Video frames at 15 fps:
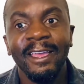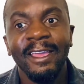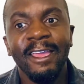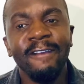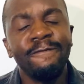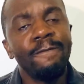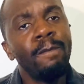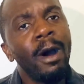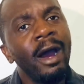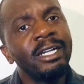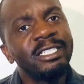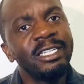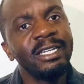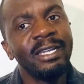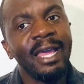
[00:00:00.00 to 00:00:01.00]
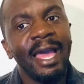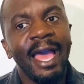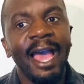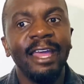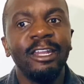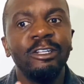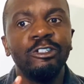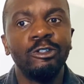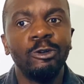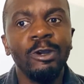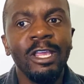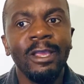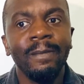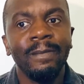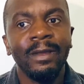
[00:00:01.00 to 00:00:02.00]
If Martin had a
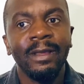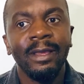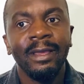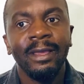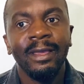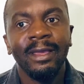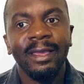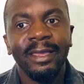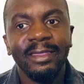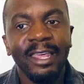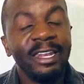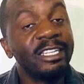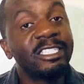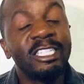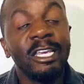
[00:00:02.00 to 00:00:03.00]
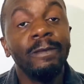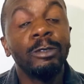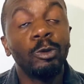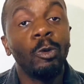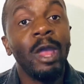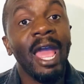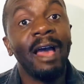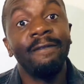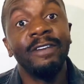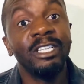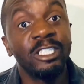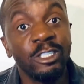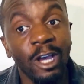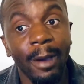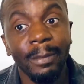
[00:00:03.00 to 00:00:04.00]
dream, then it seems we have
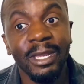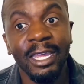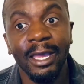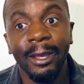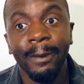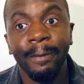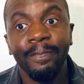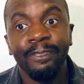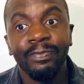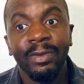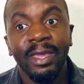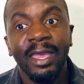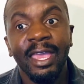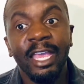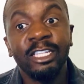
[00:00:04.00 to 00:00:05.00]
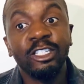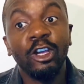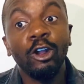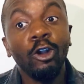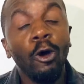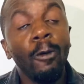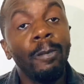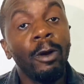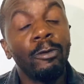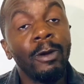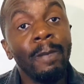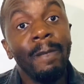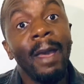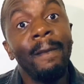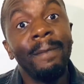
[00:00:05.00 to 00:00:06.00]
insomnia. It's global,
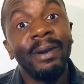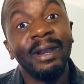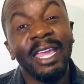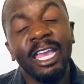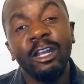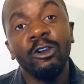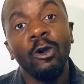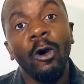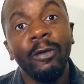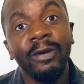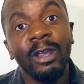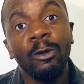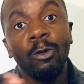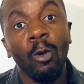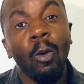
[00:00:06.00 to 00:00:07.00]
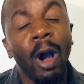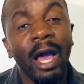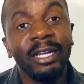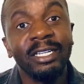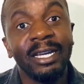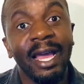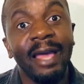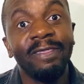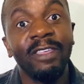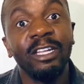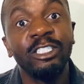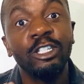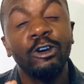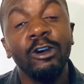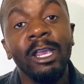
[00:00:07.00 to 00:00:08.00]
remember, ignoring Rwanda and then
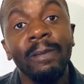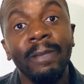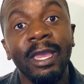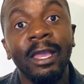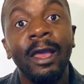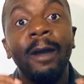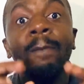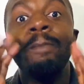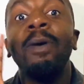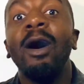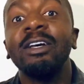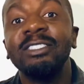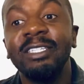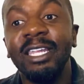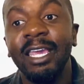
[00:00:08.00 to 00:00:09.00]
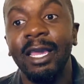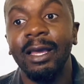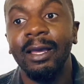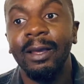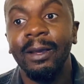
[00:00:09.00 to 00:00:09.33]
screaming Bosnia.